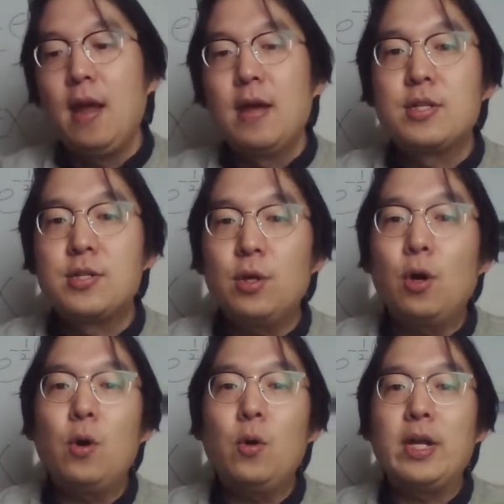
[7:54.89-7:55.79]

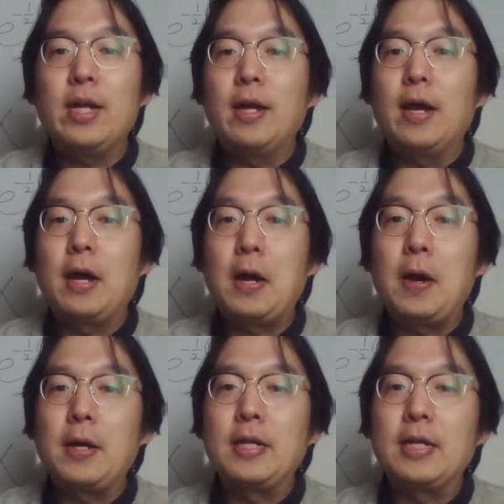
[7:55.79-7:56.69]
So
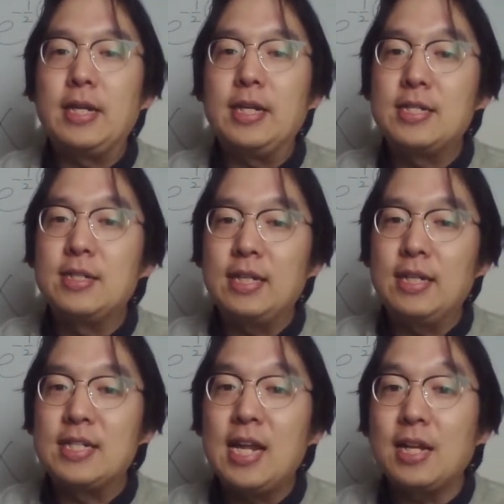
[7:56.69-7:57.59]
it's
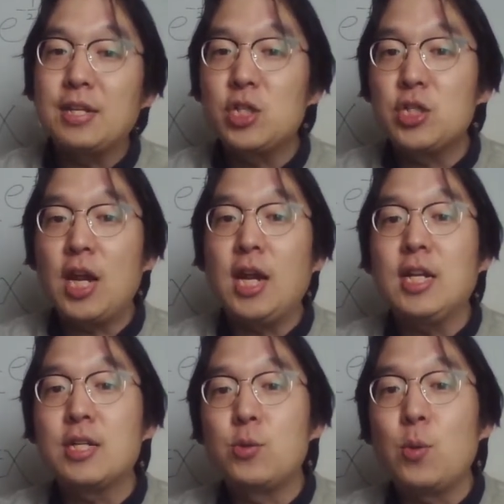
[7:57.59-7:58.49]
not shaded,
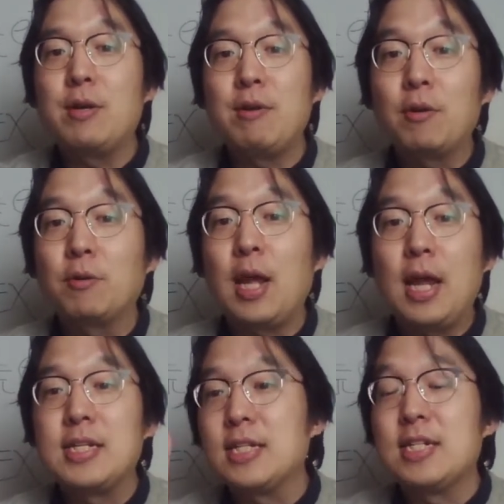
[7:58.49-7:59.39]
so I recognize
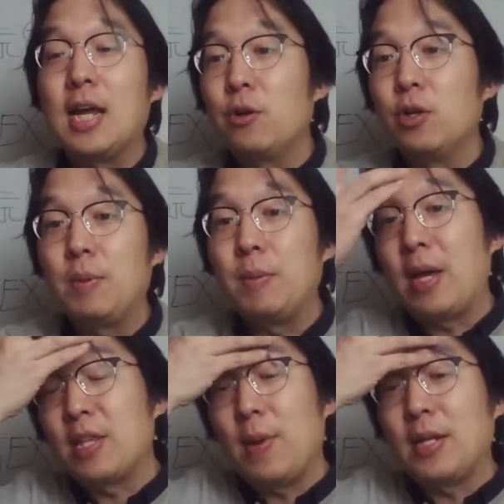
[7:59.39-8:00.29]
it's not going to be mathematics